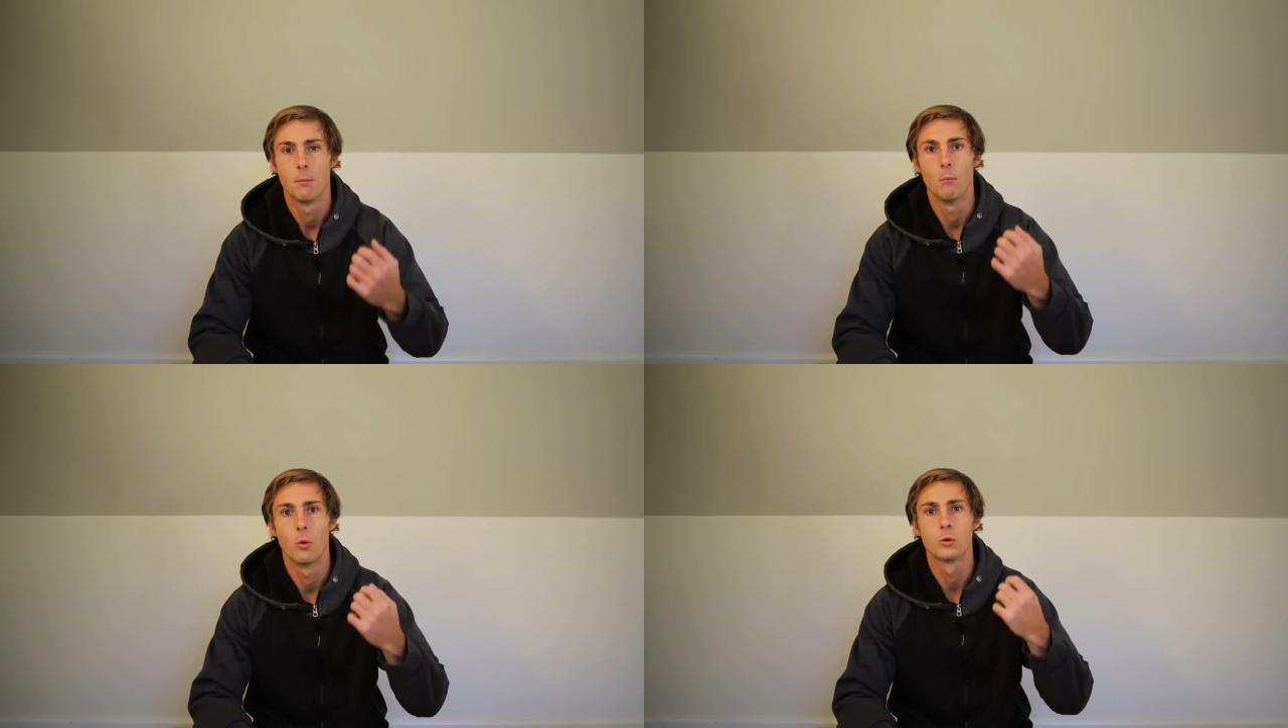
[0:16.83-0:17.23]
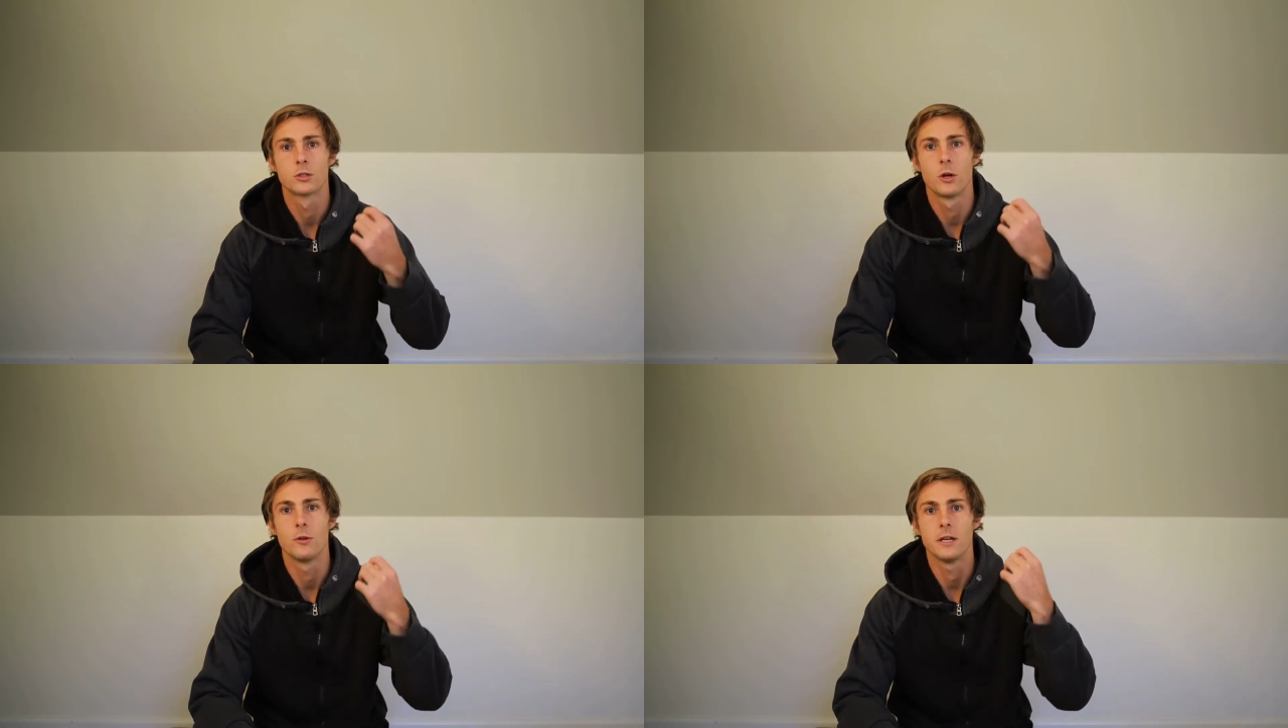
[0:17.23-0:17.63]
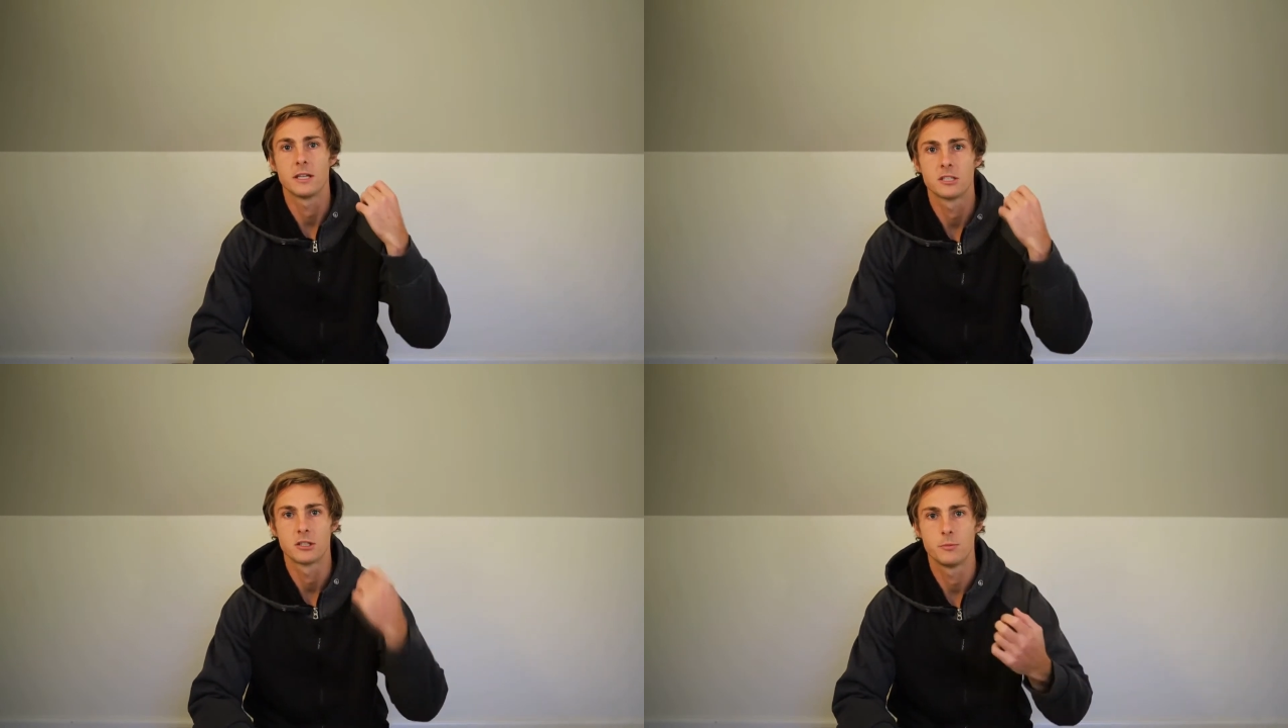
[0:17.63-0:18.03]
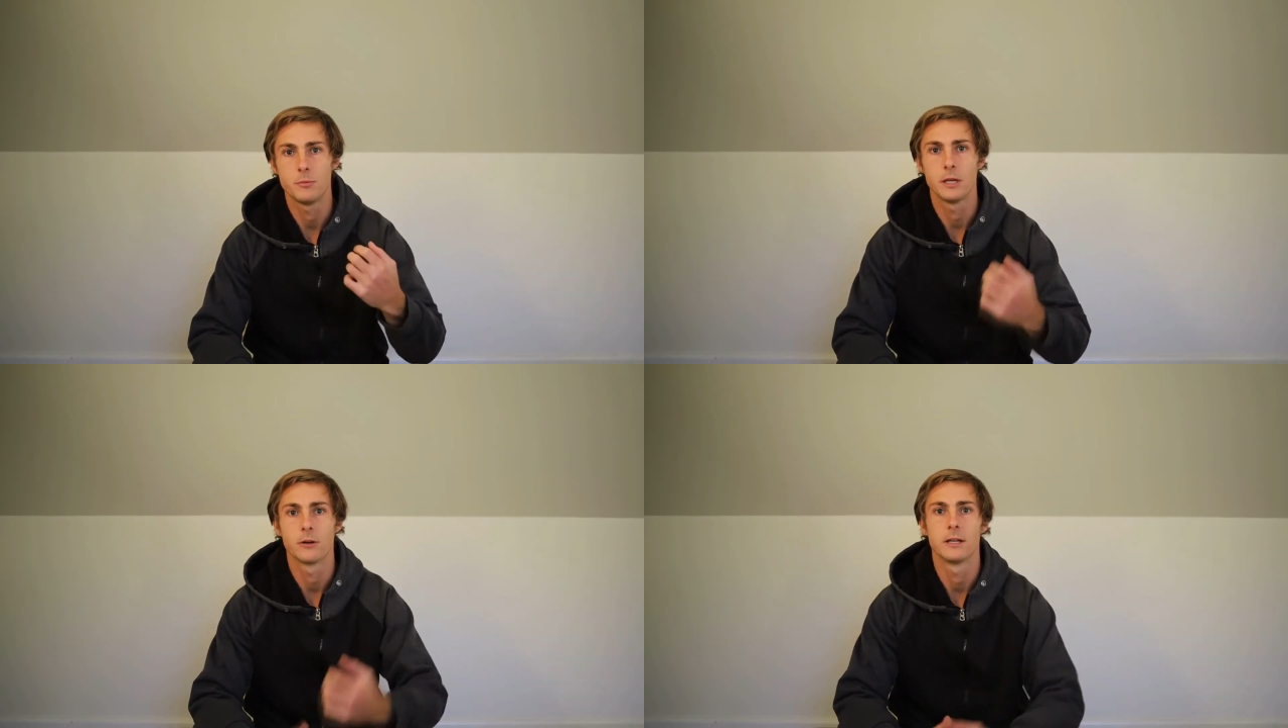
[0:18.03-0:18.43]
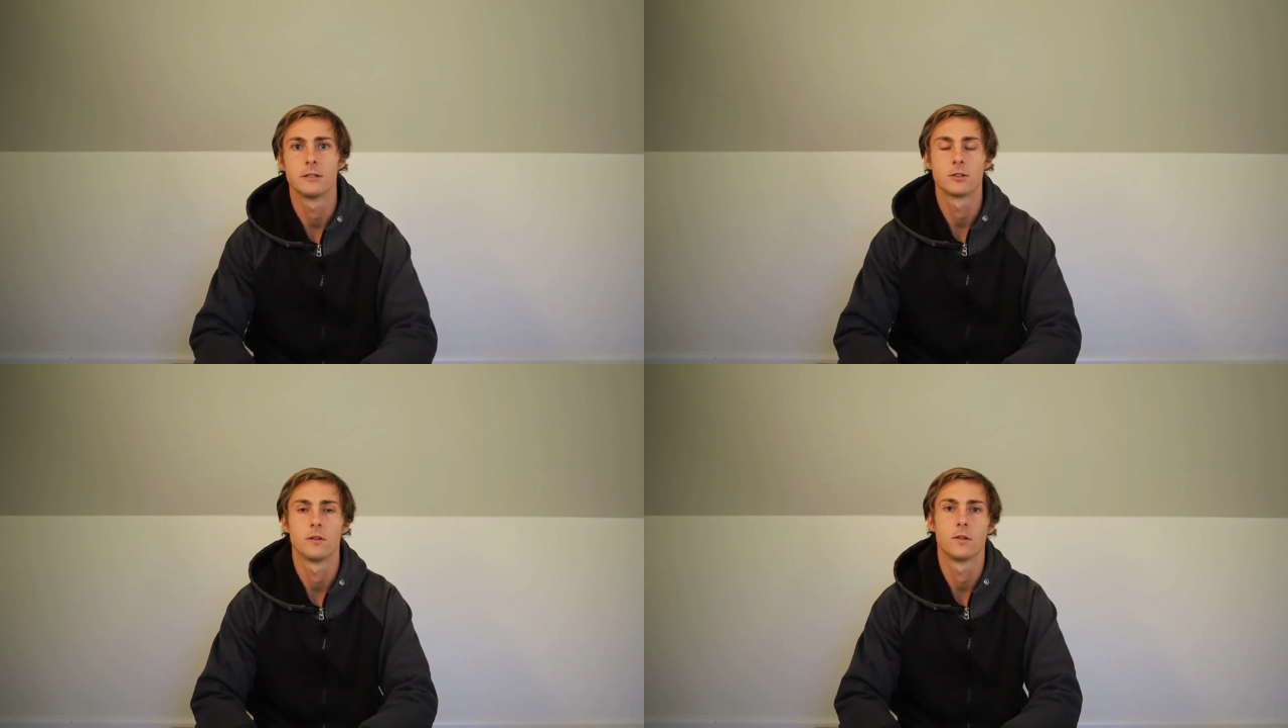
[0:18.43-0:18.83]
more so the
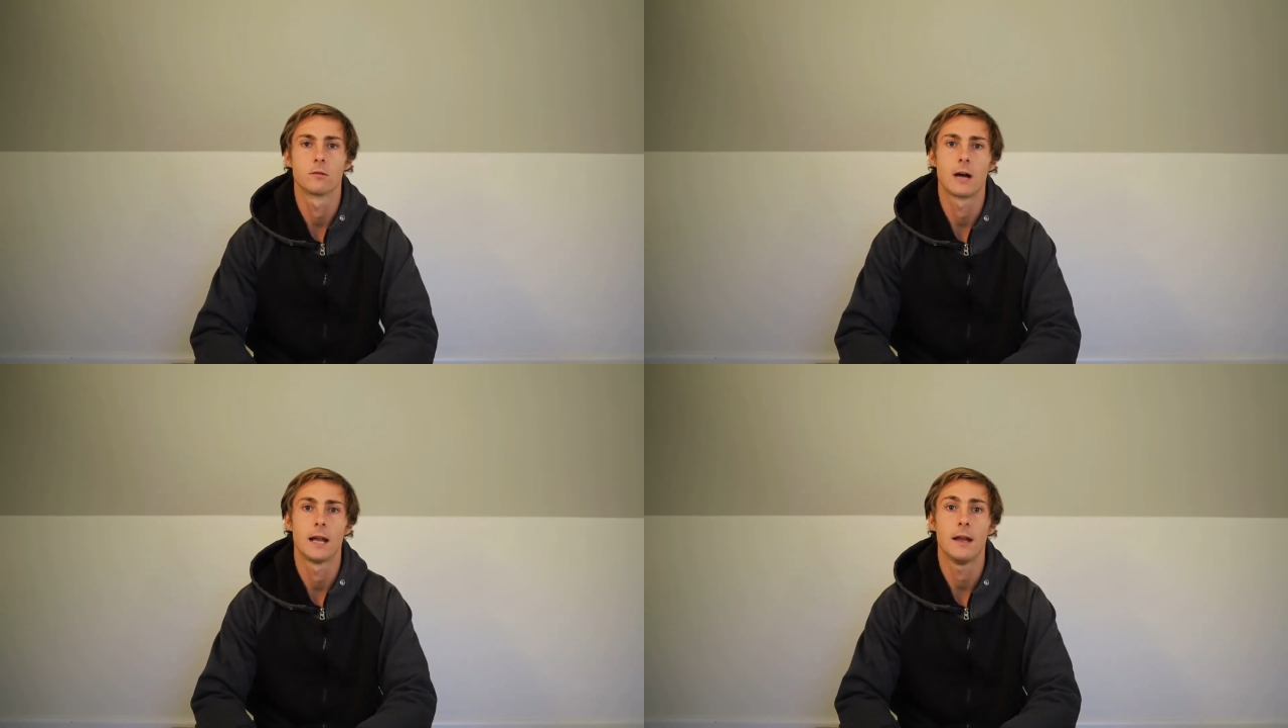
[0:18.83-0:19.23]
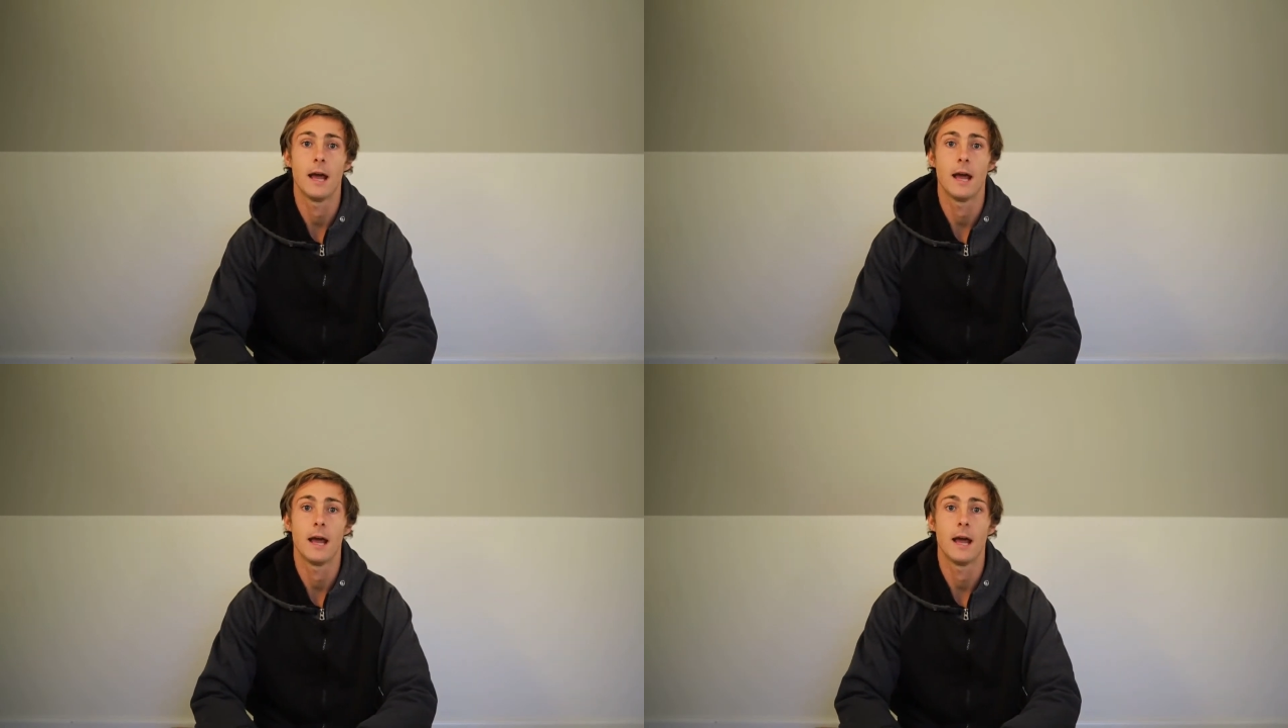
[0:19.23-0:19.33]
experience of the run.